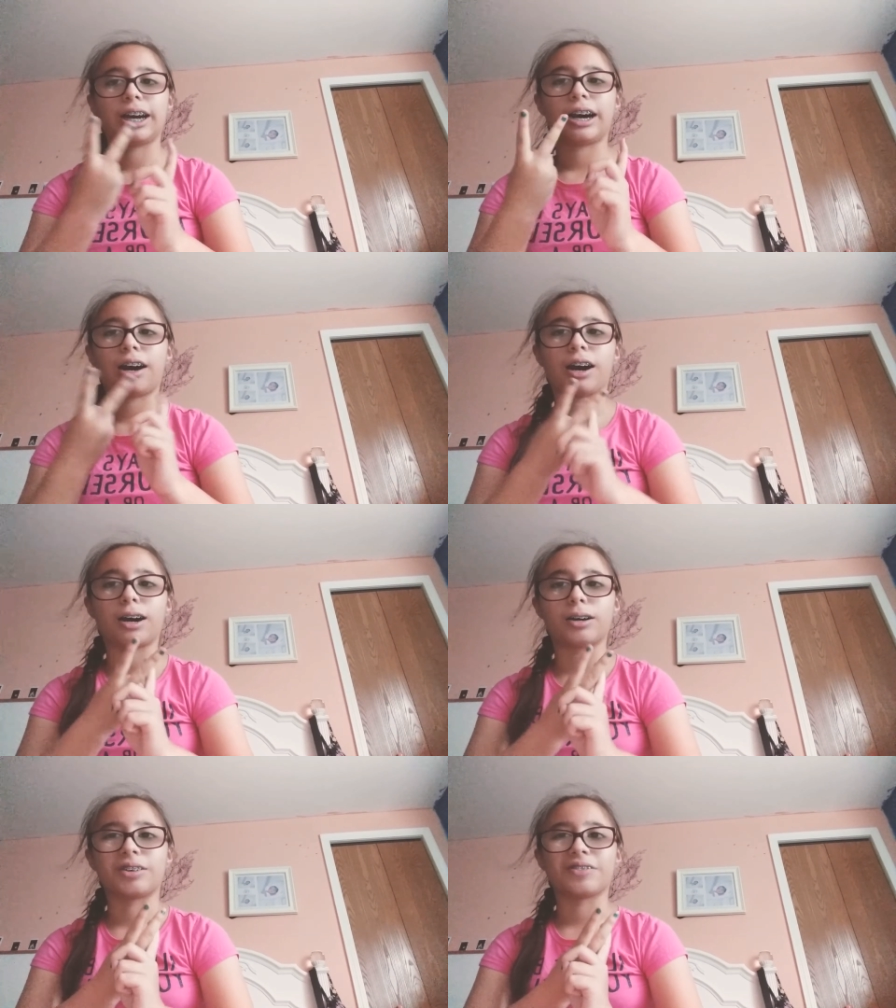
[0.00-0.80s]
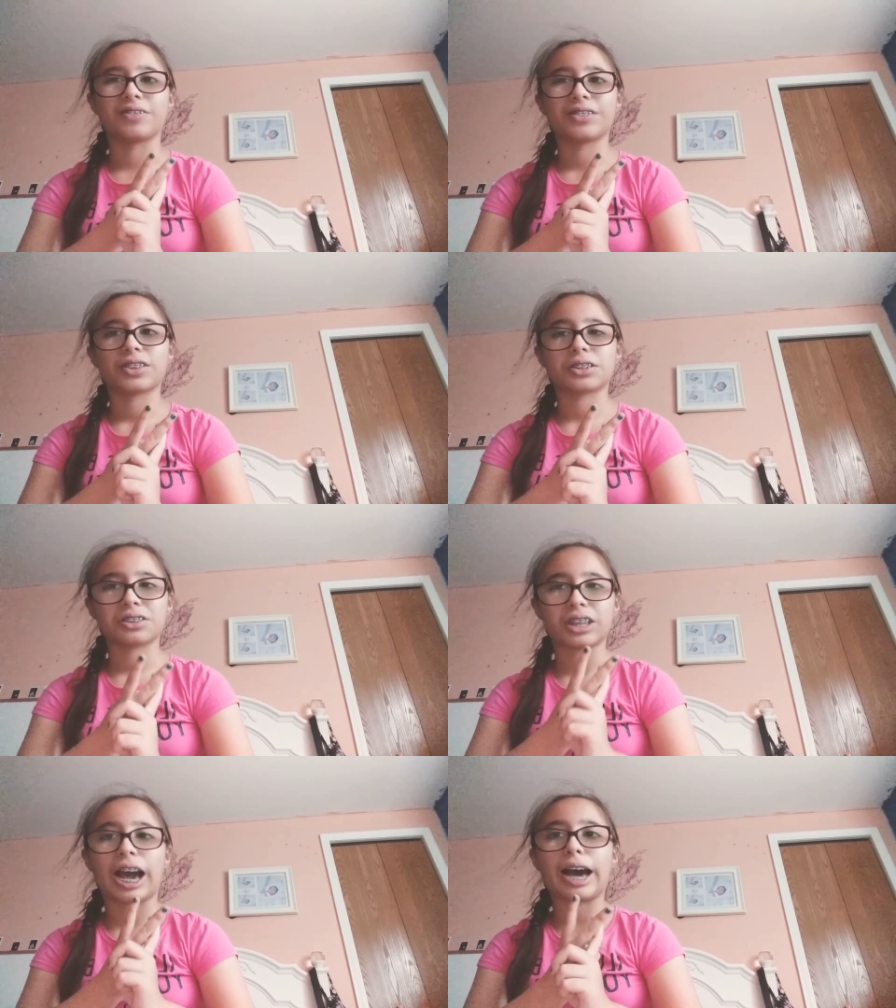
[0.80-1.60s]
Um,
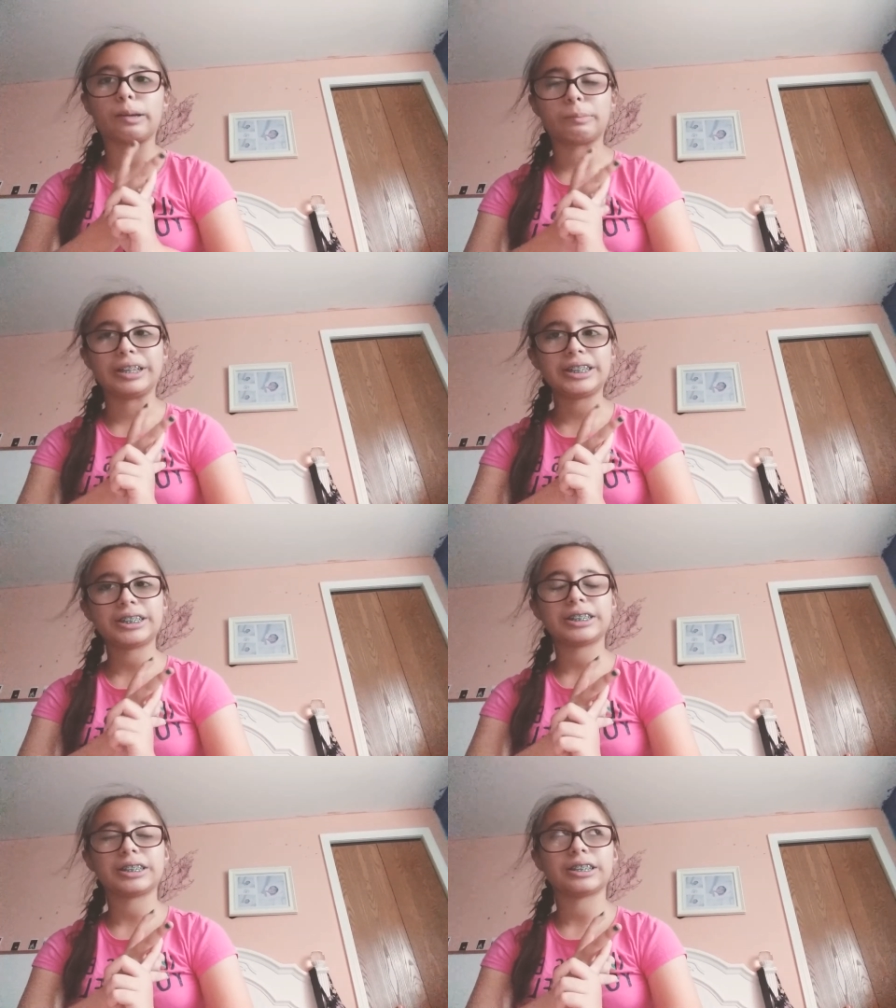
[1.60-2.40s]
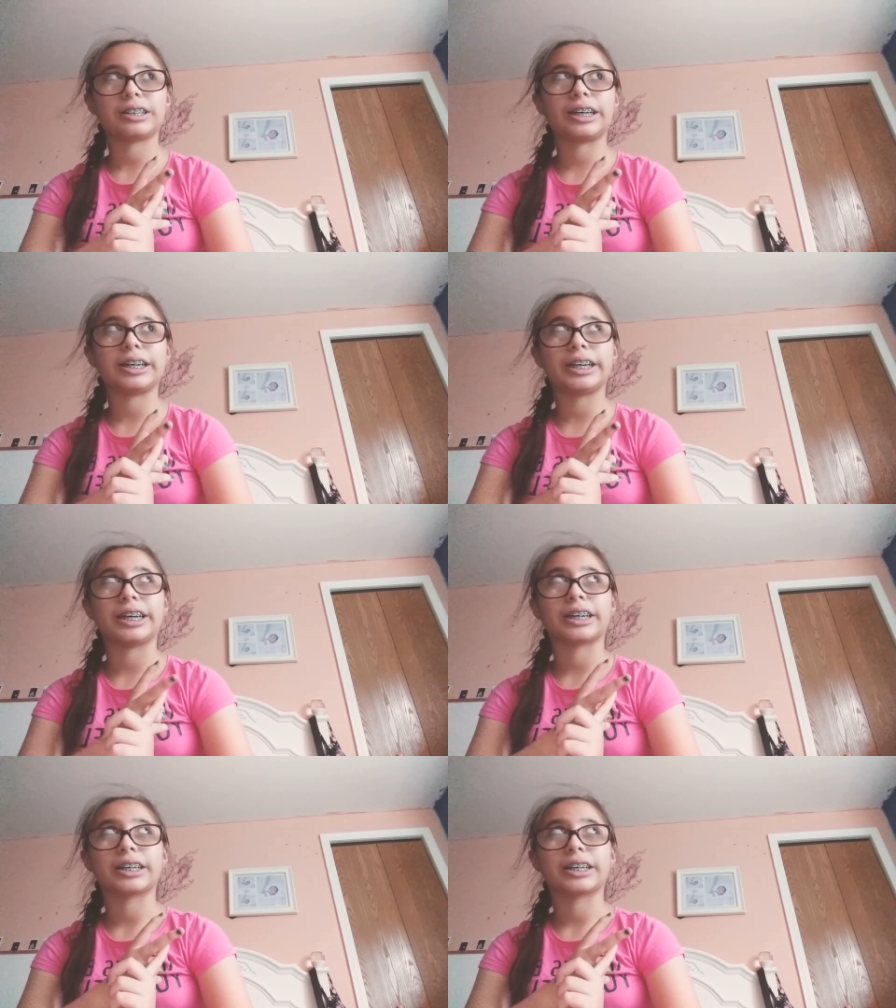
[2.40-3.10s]
I miss like